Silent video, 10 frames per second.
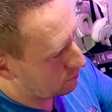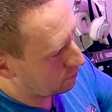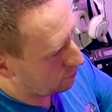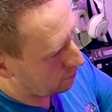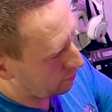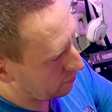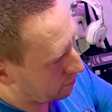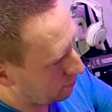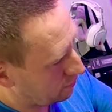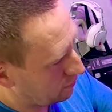like
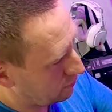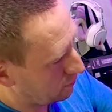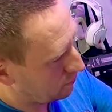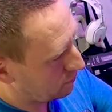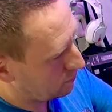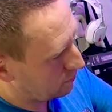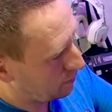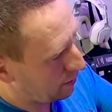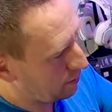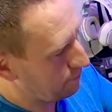
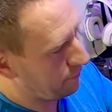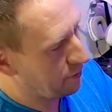that.